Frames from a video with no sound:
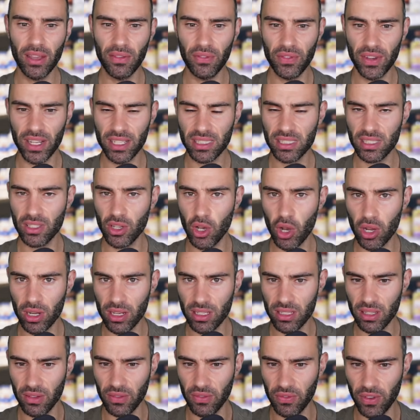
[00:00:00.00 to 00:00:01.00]
affect
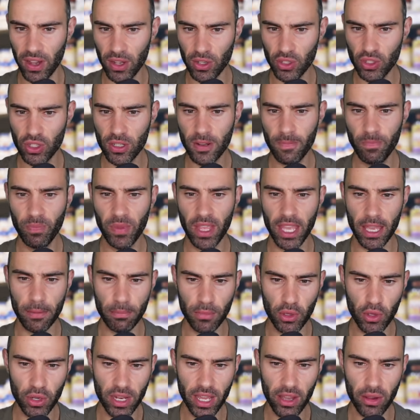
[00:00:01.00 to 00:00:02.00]
cognitive function,
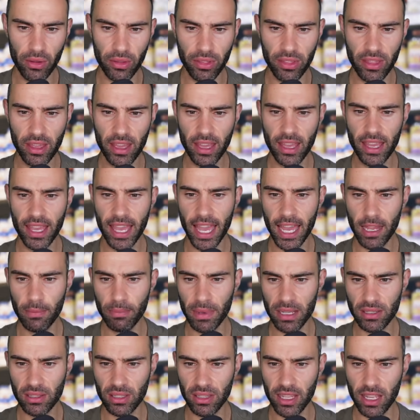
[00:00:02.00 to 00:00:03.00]
immune health, and
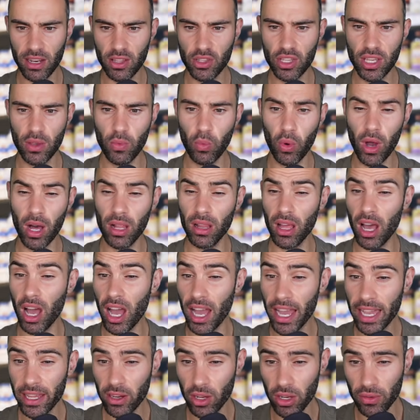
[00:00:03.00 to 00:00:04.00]
muscle energy, while
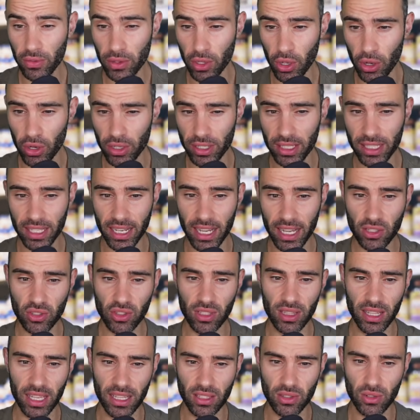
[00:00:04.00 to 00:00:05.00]
iron overload can
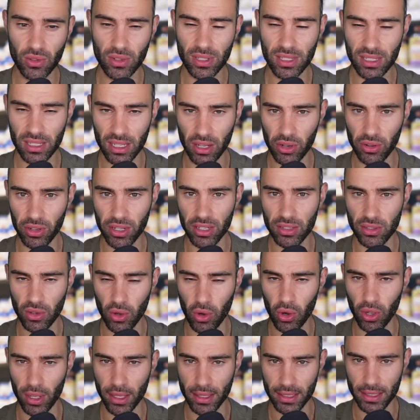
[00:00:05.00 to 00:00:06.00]
actually lead to serious
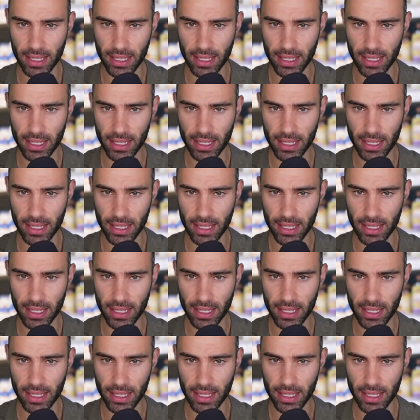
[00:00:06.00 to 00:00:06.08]
organ